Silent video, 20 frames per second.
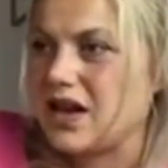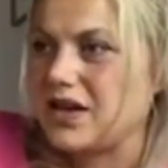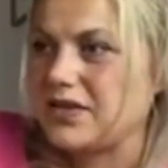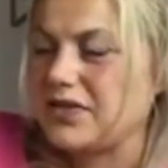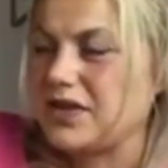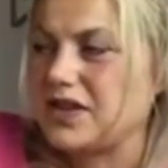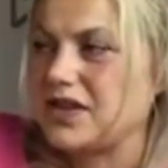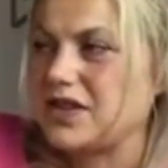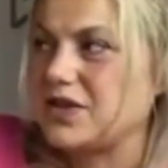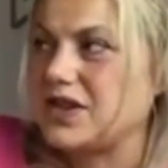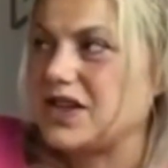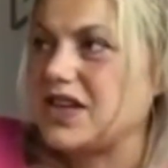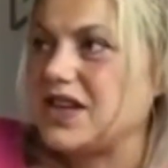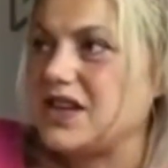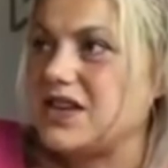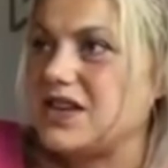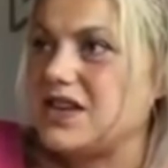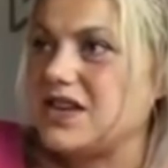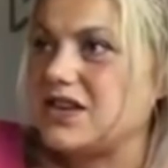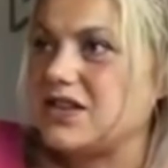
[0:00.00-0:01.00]
I think the
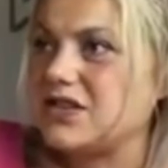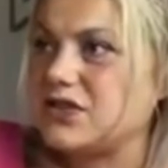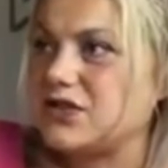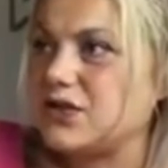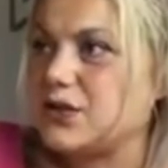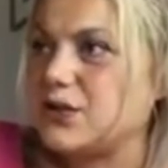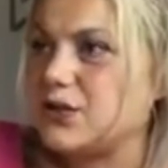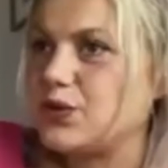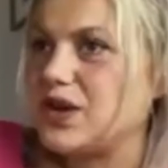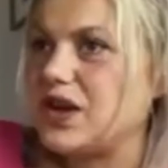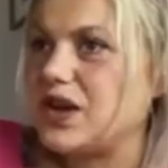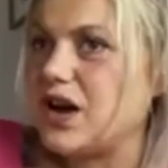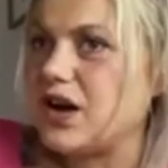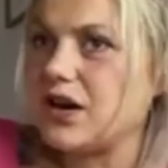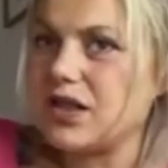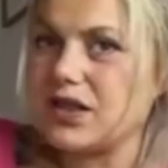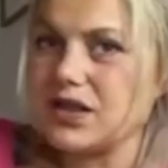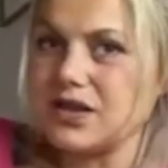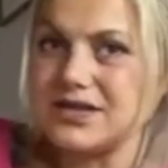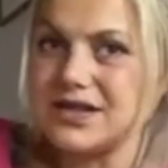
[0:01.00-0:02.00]
key is truly
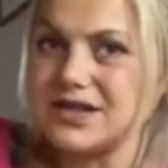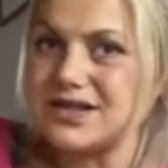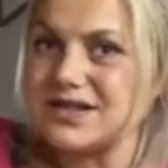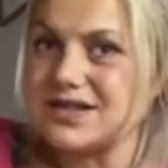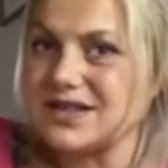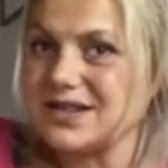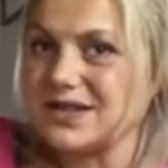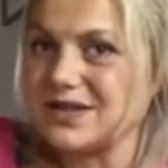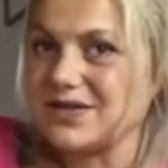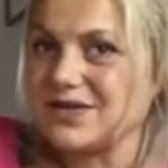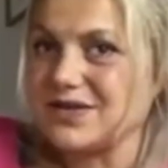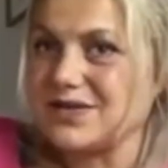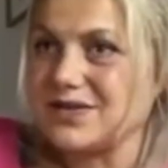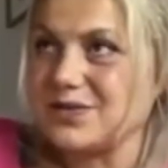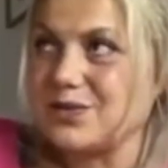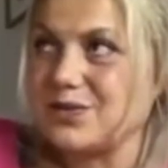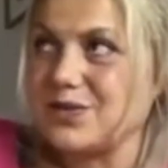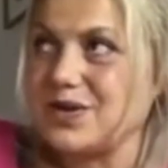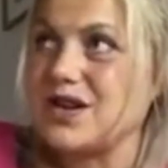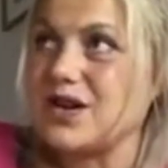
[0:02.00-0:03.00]
authenticity.
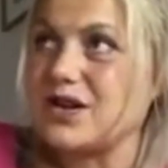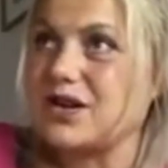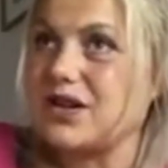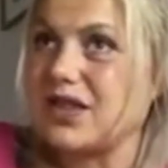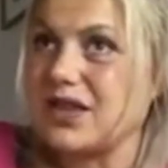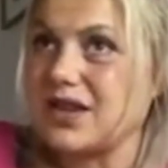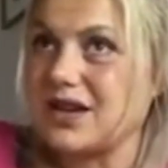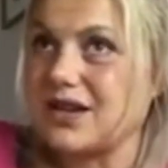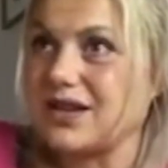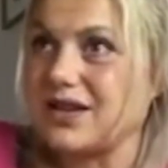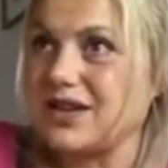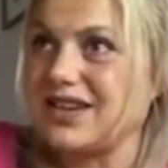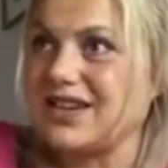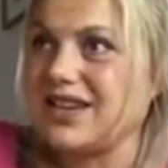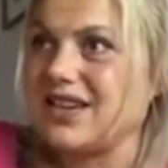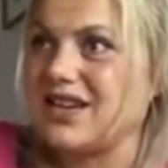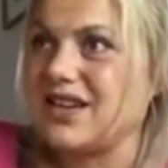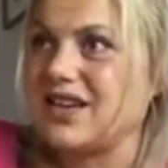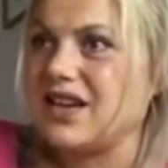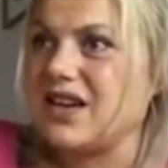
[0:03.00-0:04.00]
Be authentic
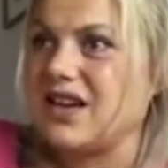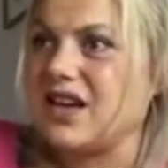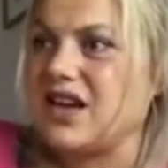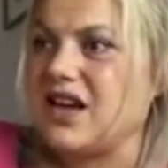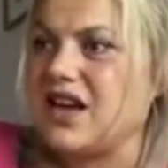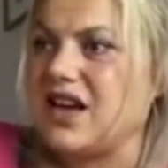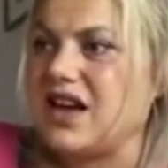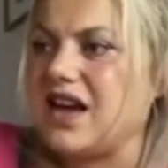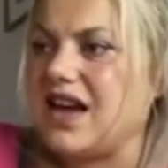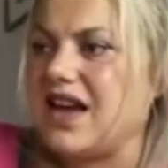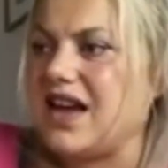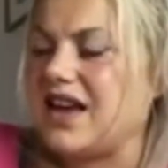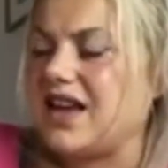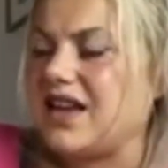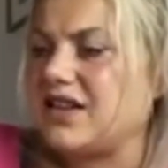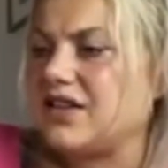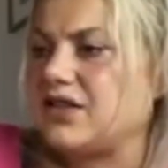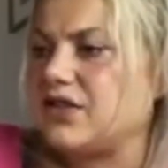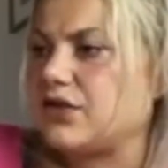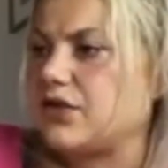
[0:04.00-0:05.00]

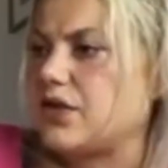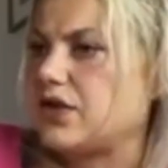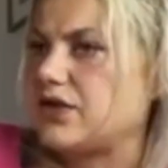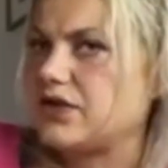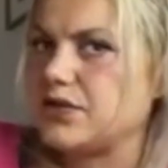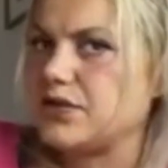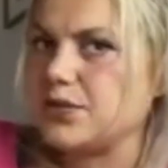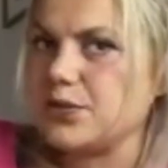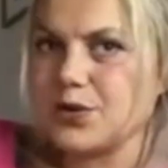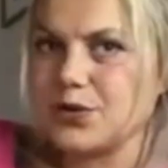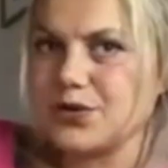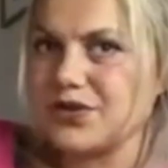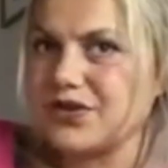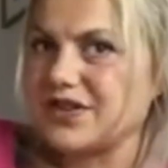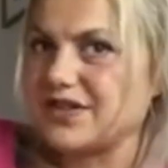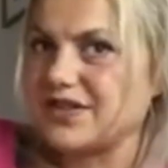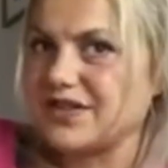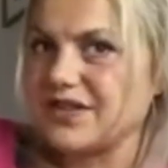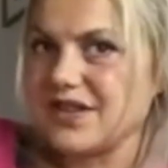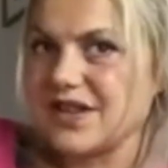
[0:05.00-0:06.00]
and trust the
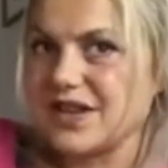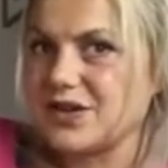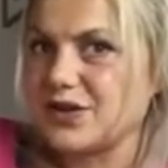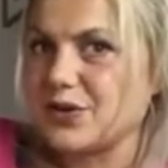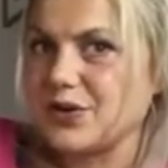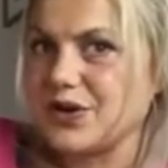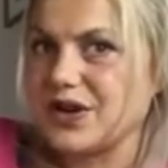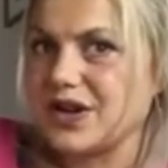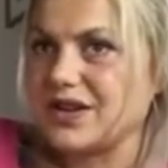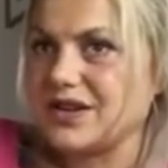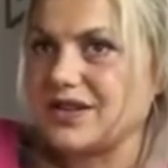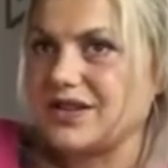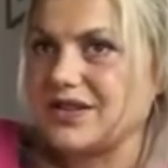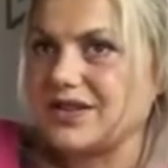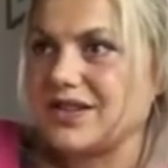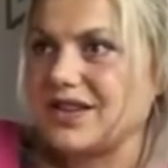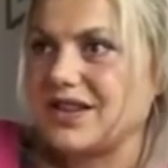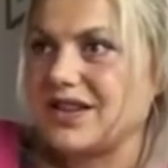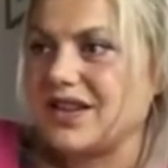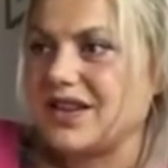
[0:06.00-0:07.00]
process that you're in.
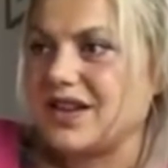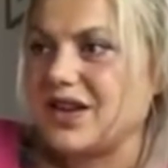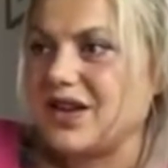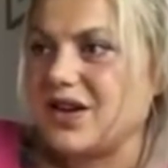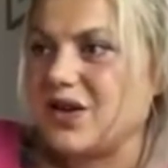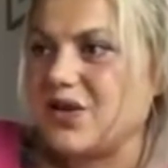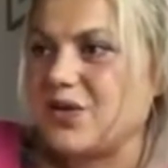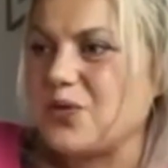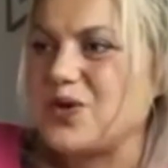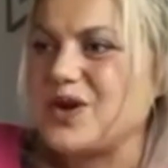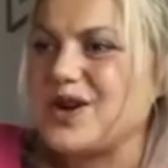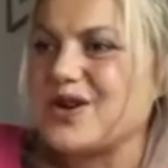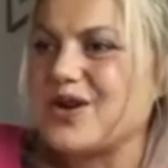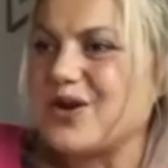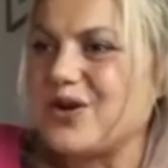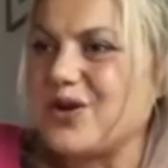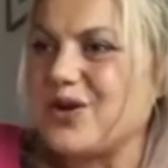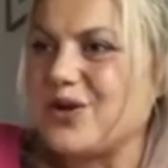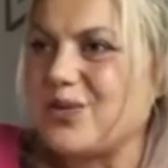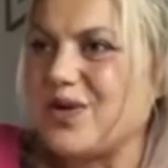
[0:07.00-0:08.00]
We are
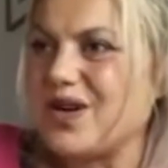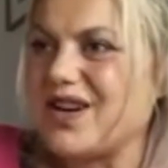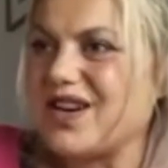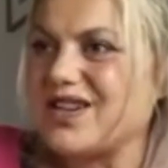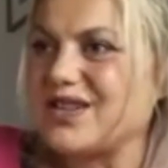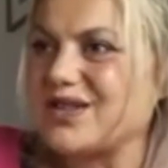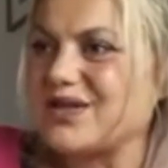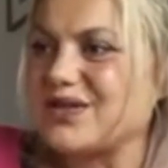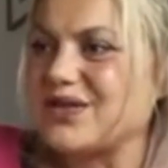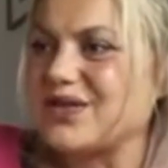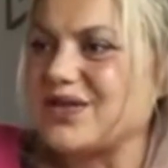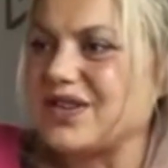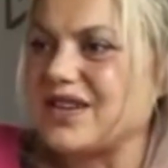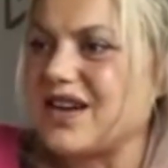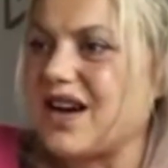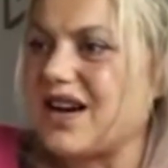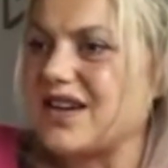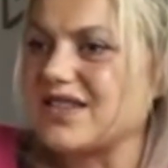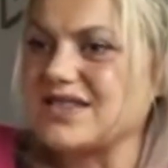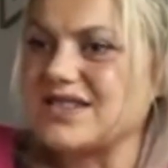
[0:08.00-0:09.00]
all part of
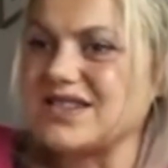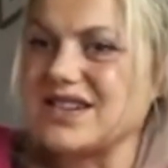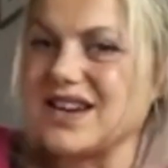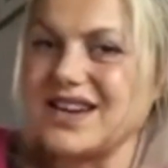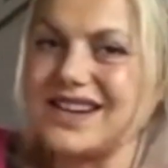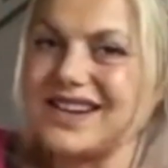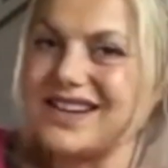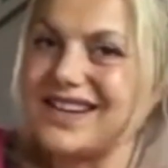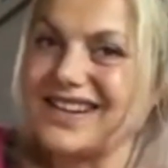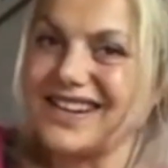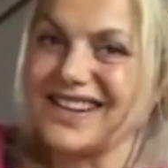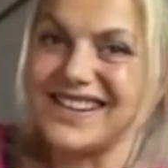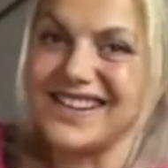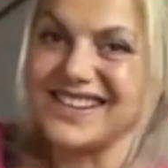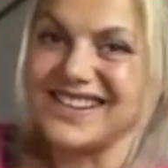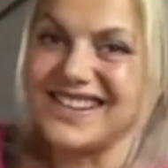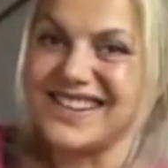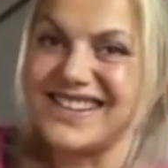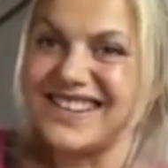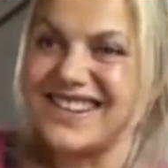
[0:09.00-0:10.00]
God's shining
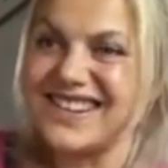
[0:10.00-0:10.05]
light,